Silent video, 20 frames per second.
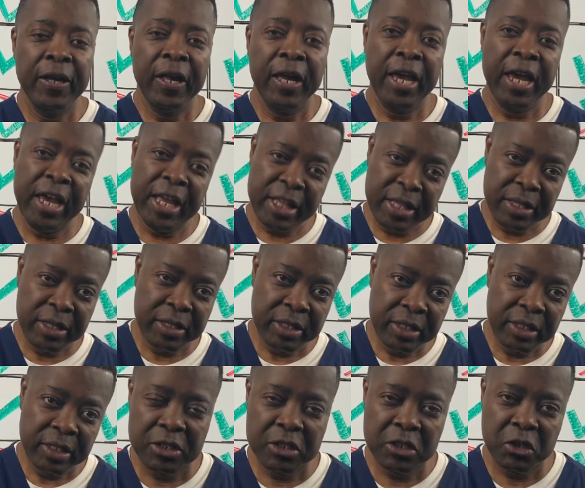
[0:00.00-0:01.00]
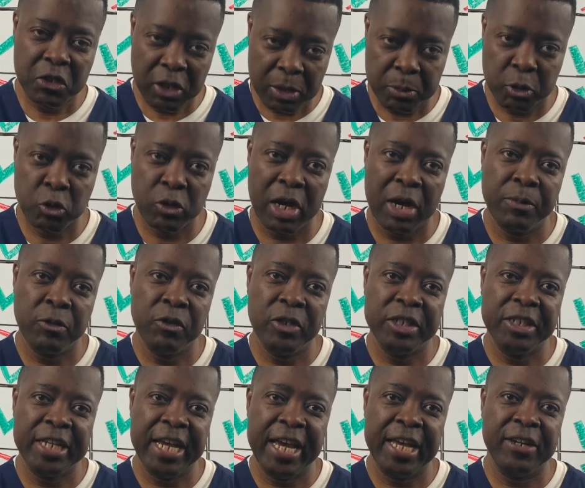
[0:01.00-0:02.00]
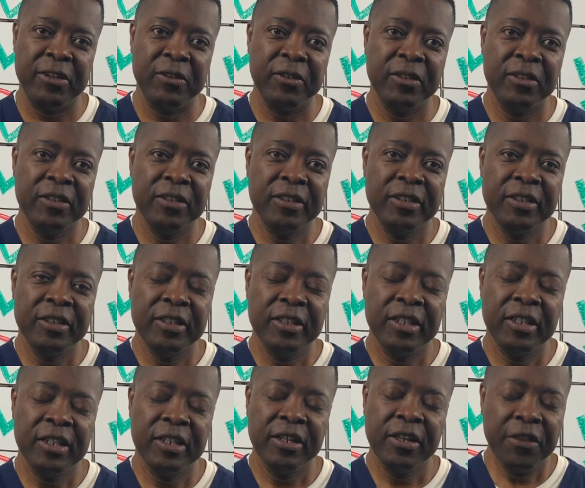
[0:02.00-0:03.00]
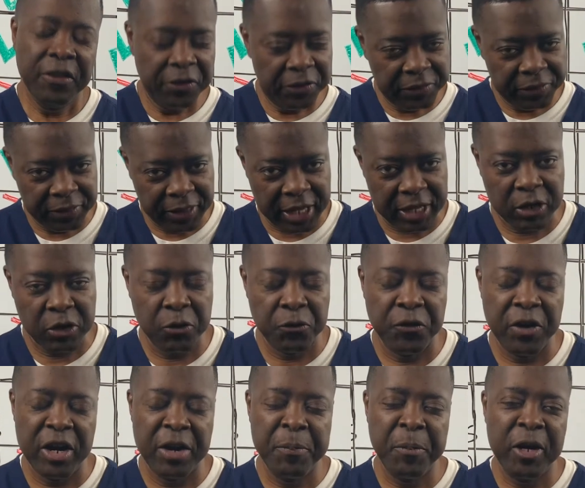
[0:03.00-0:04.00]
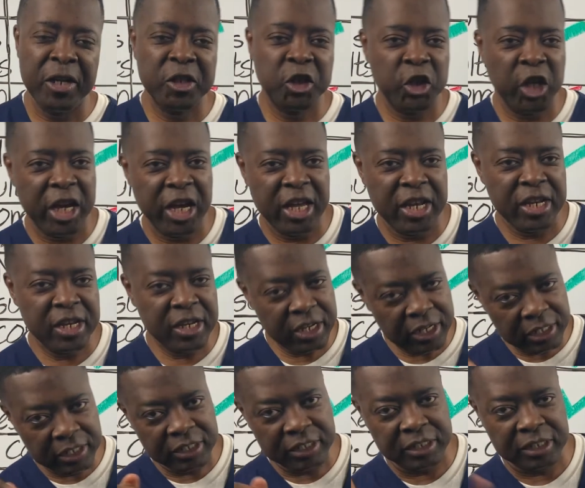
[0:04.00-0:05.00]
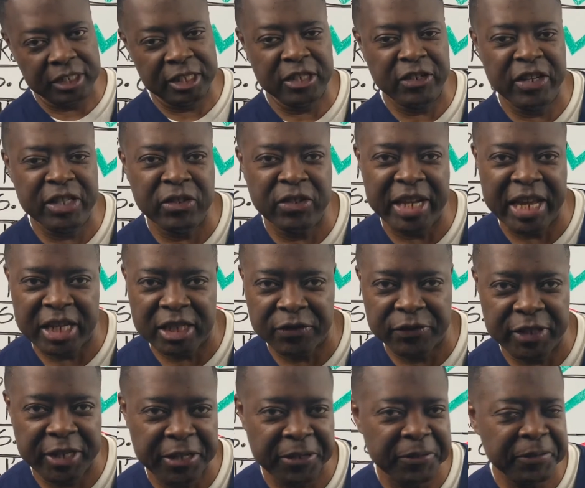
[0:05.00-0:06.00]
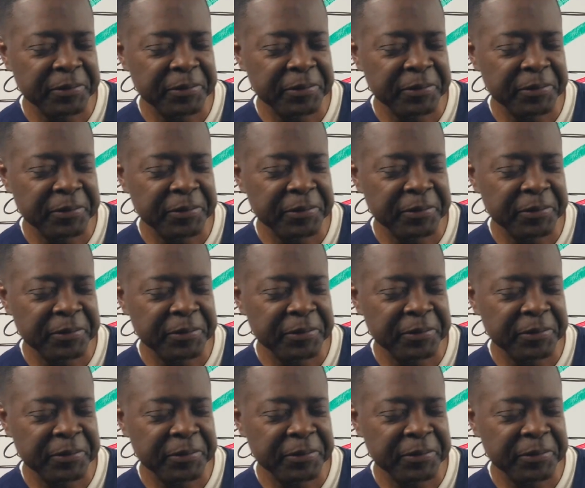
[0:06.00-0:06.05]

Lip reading: and subscribe to the channel. Thank you very much, and see you in the next video.